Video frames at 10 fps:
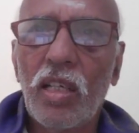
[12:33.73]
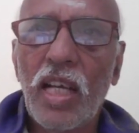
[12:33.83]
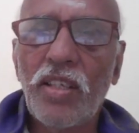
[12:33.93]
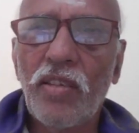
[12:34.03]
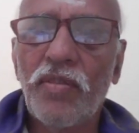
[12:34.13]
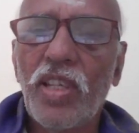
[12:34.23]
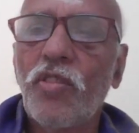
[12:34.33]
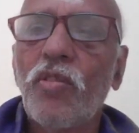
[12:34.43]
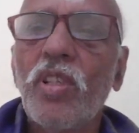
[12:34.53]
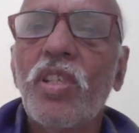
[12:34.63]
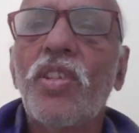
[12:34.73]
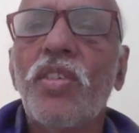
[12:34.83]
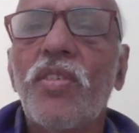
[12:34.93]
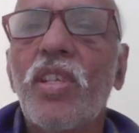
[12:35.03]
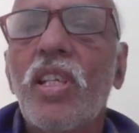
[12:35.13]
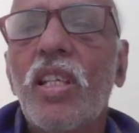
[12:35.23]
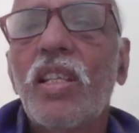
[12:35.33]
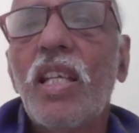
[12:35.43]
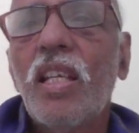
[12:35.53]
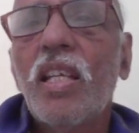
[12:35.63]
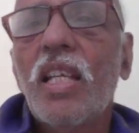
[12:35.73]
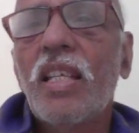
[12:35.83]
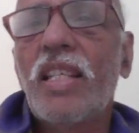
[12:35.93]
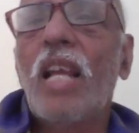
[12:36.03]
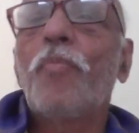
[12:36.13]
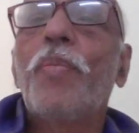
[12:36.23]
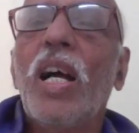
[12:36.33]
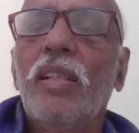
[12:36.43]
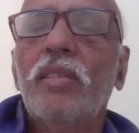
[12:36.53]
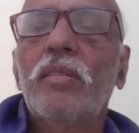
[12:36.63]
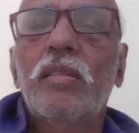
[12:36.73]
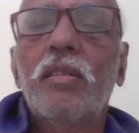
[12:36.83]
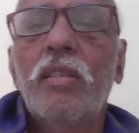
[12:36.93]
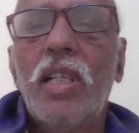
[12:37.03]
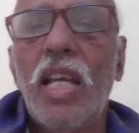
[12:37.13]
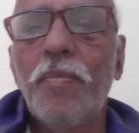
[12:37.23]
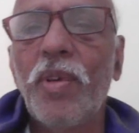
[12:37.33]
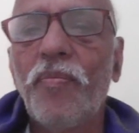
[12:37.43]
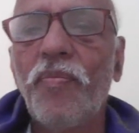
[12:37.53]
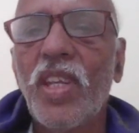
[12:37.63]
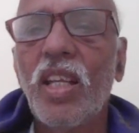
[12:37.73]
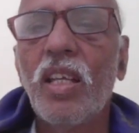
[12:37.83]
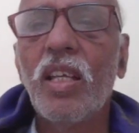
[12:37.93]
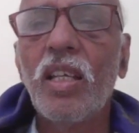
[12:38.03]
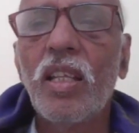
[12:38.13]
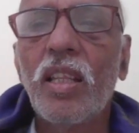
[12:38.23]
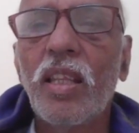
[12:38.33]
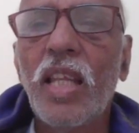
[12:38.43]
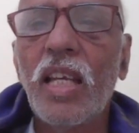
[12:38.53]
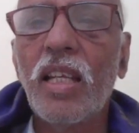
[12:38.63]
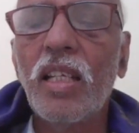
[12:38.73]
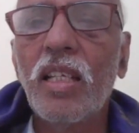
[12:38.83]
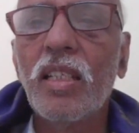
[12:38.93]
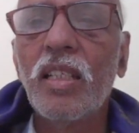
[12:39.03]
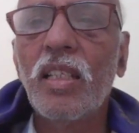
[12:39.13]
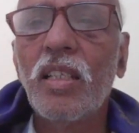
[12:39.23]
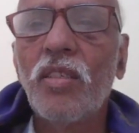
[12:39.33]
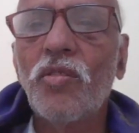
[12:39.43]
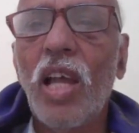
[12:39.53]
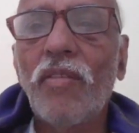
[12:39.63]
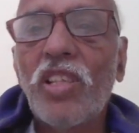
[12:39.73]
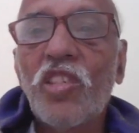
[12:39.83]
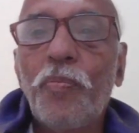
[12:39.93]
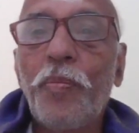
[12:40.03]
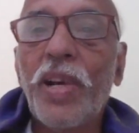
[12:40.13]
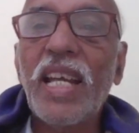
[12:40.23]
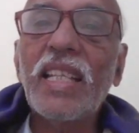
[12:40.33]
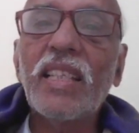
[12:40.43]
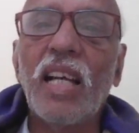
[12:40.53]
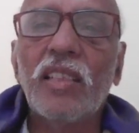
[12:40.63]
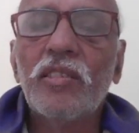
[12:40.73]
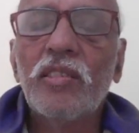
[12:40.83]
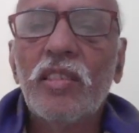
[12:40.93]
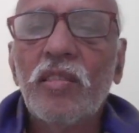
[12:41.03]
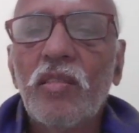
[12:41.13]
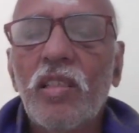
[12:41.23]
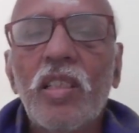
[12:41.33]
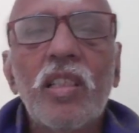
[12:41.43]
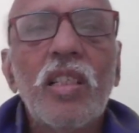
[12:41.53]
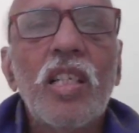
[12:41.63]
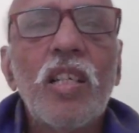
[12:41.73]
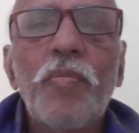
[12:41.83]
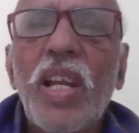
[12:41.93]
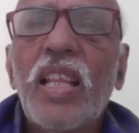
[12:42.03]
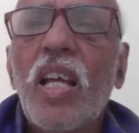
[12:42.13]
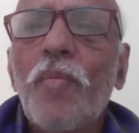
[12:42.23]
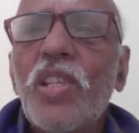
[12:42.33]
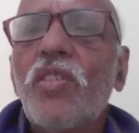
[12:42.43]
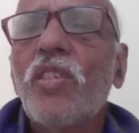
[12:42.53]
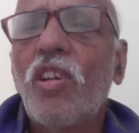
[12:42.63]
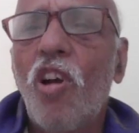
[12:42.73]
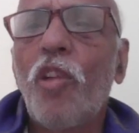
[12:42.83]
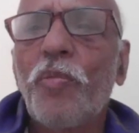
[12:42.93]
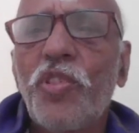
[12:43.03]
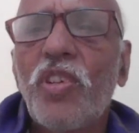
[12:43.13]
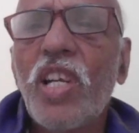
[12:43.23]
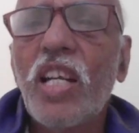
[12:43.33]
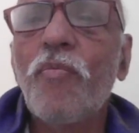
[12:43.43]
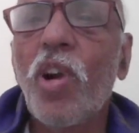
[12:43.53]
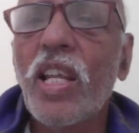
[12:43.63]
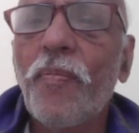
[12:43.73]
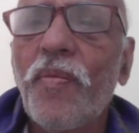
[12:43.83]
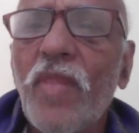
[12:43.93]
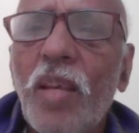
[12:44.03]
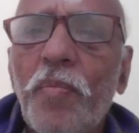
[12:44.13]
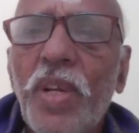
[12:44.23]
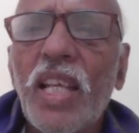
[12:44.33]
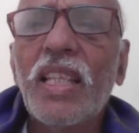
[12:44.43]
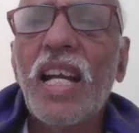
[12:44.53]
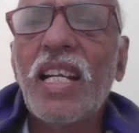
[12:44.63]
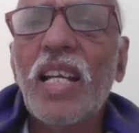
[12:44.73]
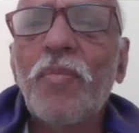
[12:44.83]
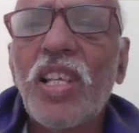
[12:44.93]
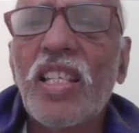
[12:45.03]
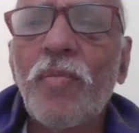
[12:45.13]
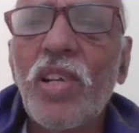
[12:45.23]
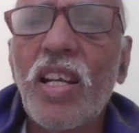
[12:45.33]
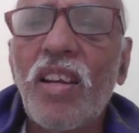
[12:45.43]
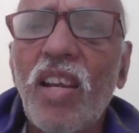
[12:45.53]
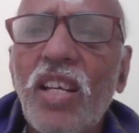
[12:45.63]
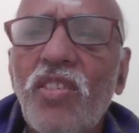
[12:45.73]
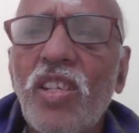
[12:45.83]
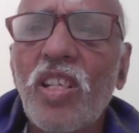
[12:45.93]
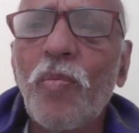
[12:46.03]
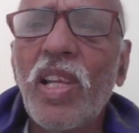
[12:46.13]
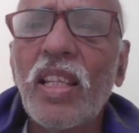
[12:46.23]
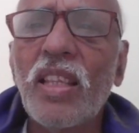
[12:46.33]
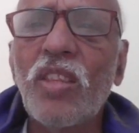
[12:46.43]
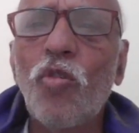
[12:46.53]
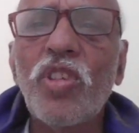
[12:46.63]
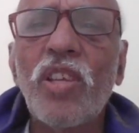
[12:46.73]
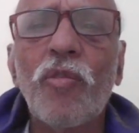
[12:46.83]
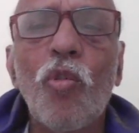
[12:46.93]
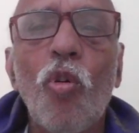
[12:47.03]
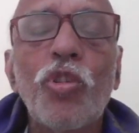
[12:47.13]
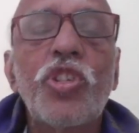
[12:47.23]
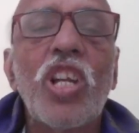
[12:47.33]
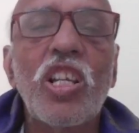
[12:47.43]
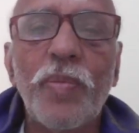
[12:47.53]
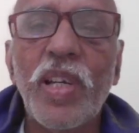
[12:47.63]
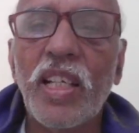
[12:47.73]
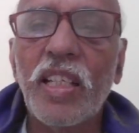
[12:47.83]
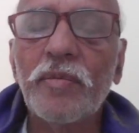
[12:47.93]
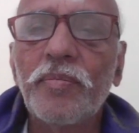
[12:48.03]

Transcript: kinds of things. This is the Sarpa type. Then you have this Preta. Preta means corpse, dead body. Preta types exhibit traits resembling those of ghost or spirit.